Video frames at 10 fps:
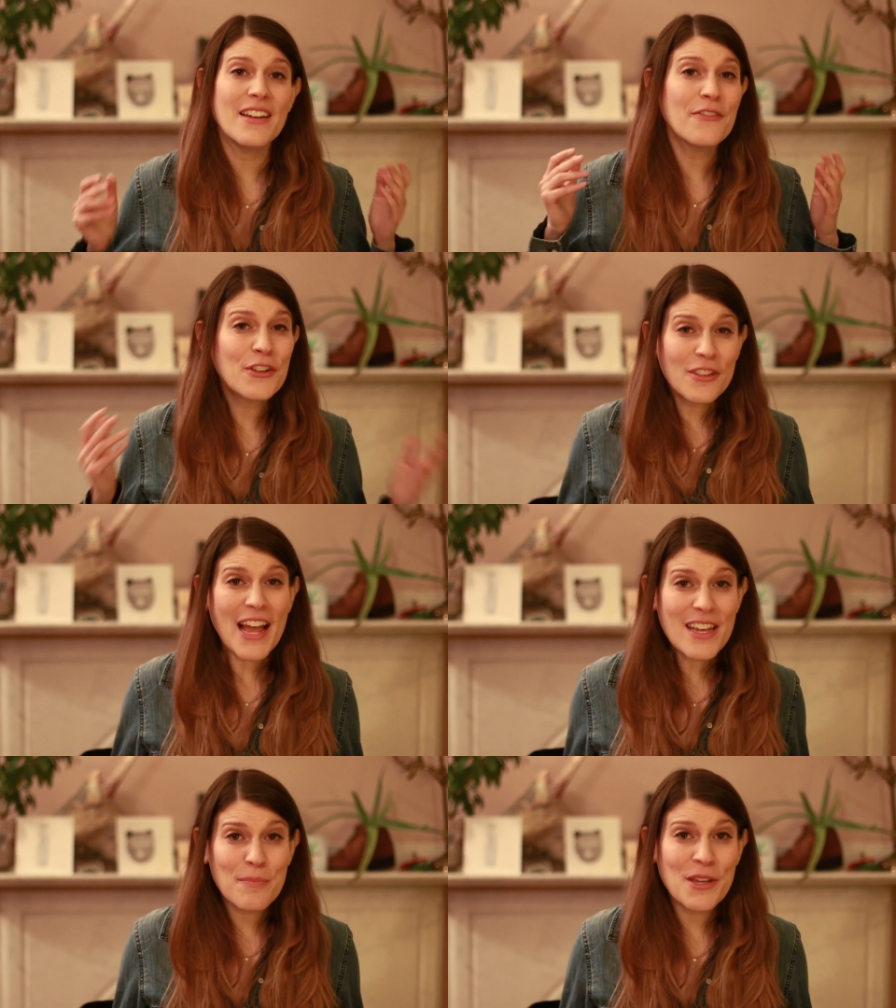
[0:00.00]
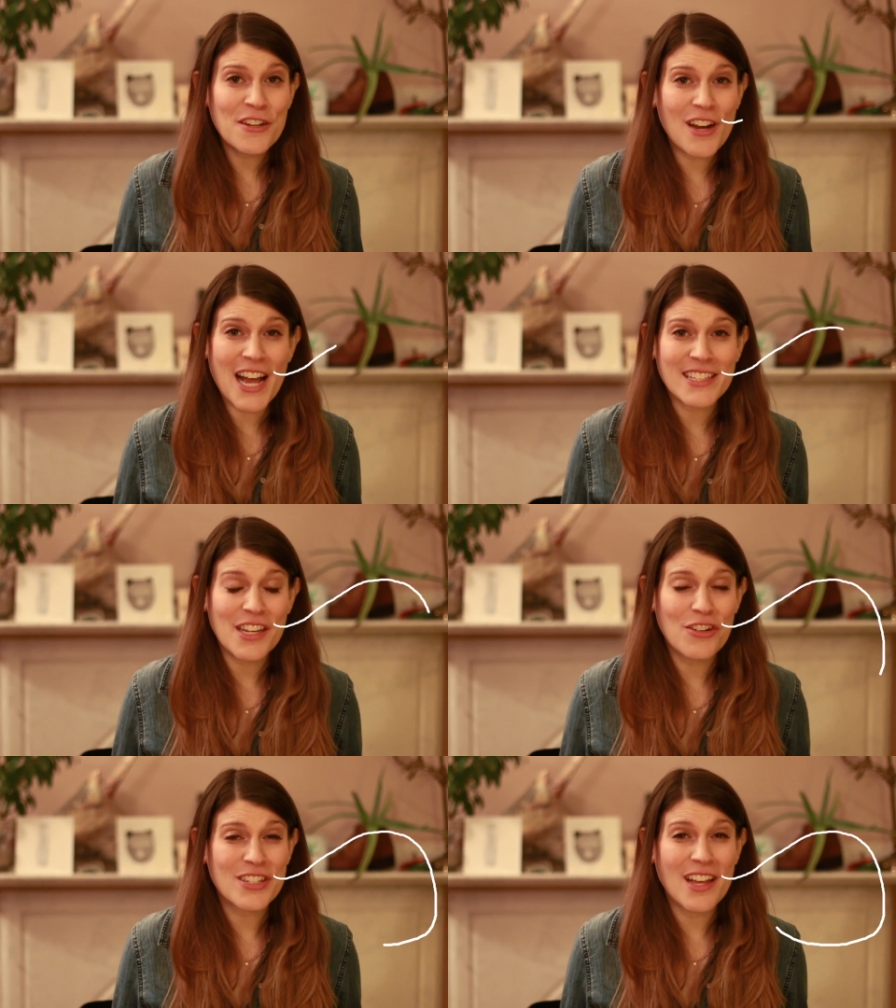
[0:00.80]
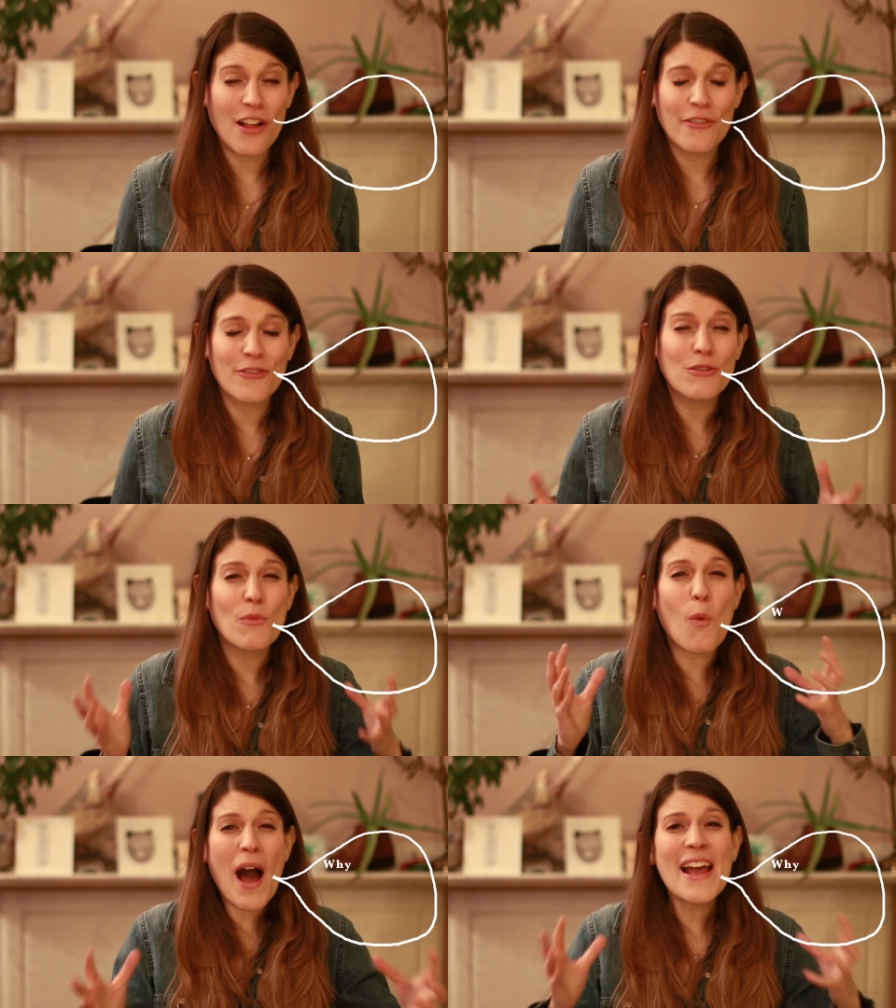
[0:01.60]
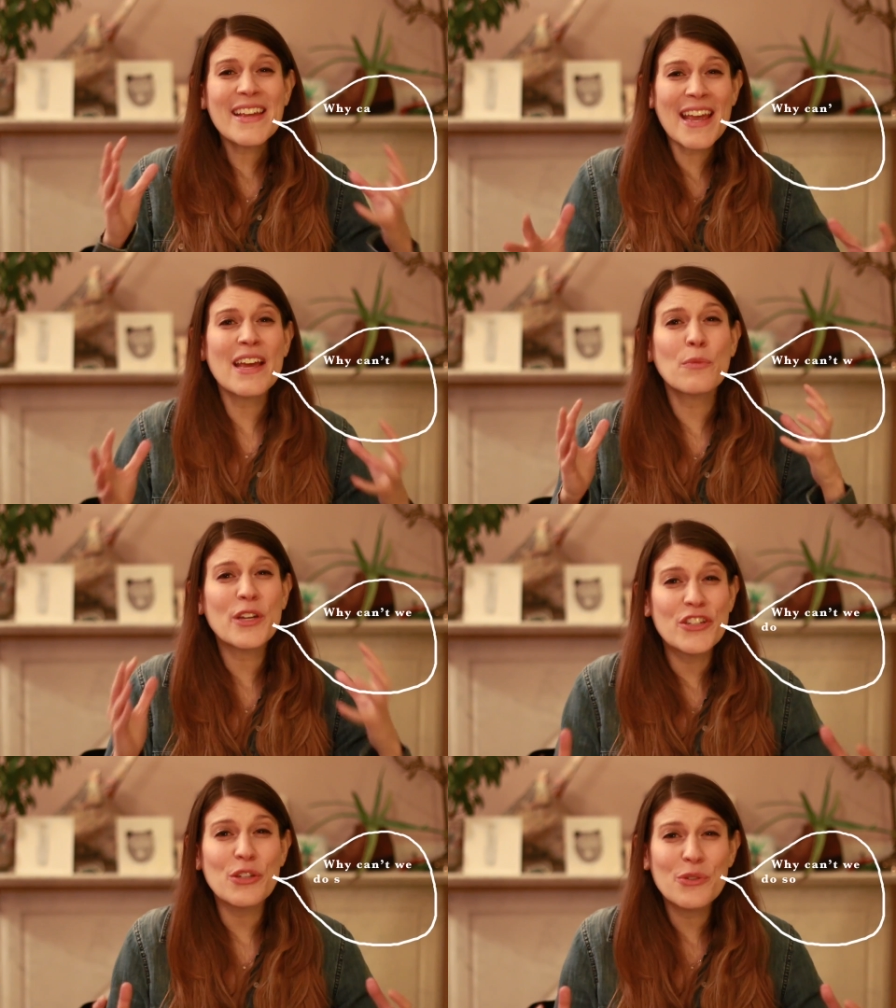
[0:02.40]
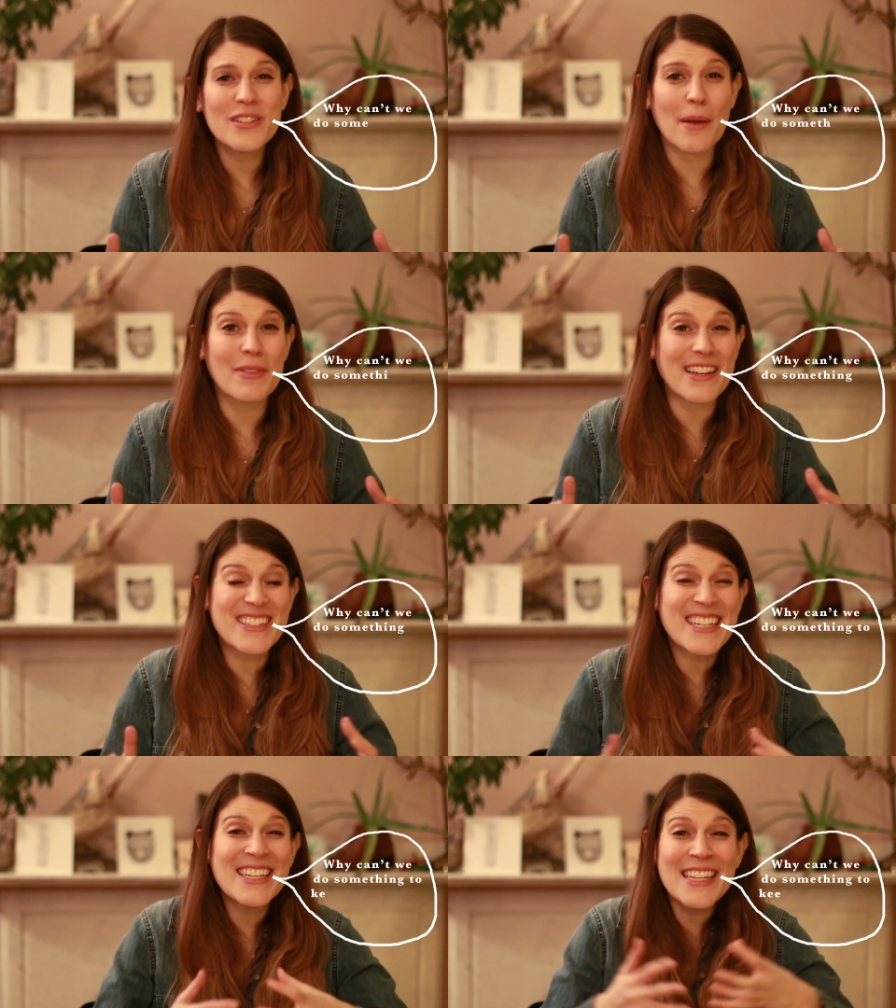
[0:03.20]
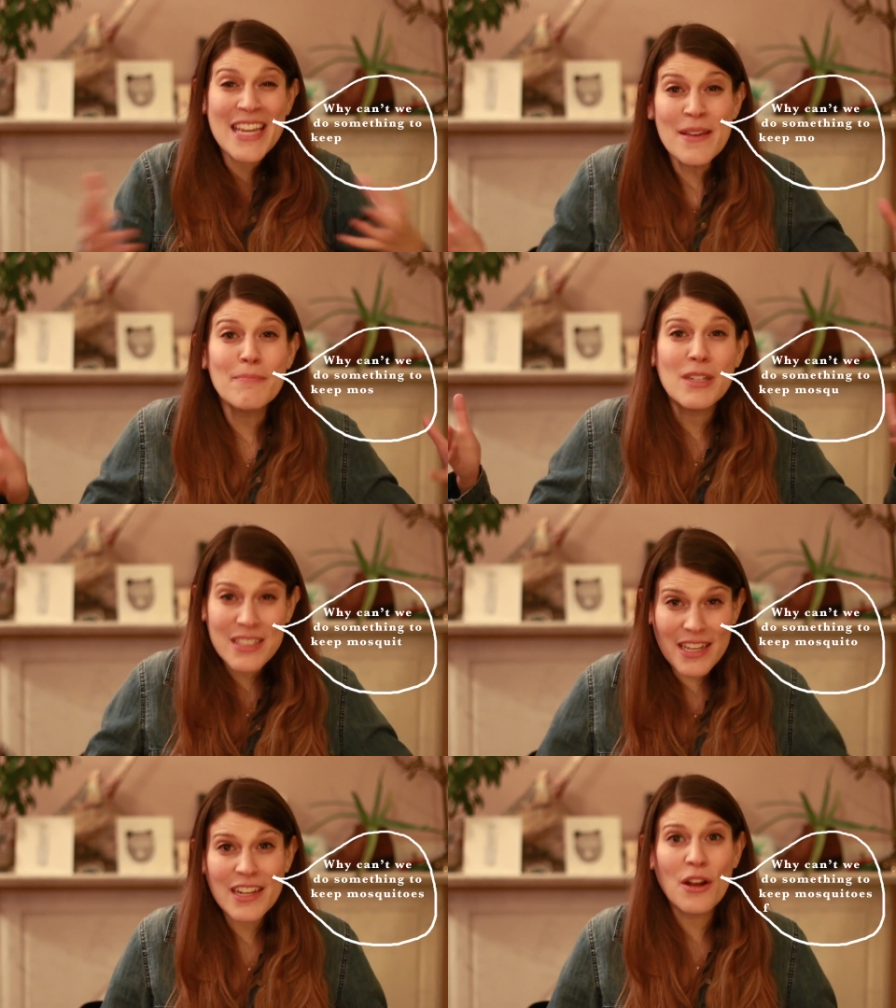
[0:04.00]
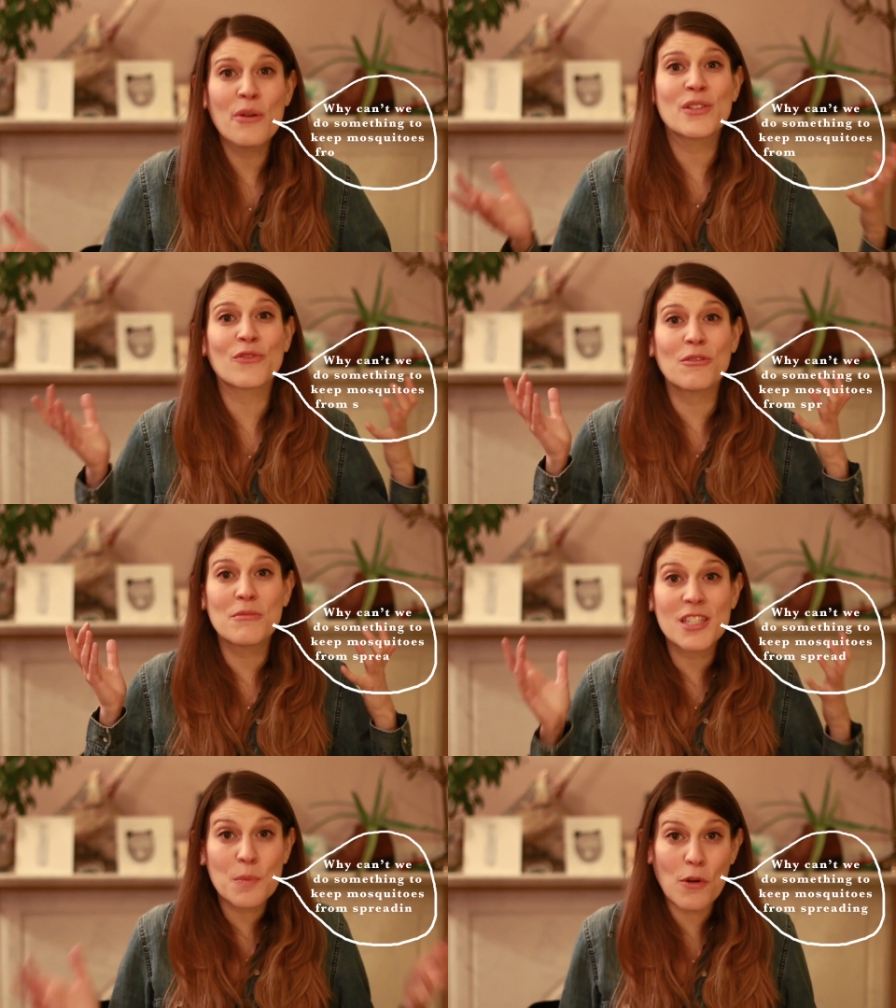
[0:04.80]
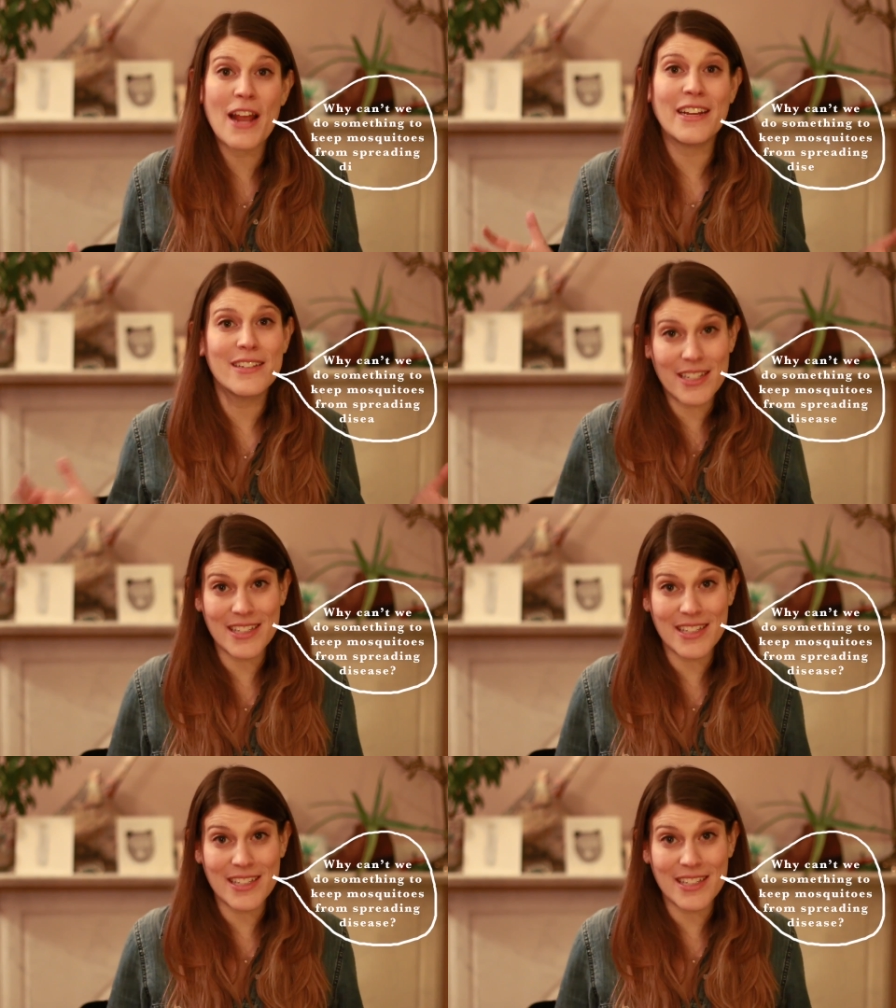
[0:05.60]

And if you're like me, you're asking yourself, why can't we do something to keep mosquitoes from spreading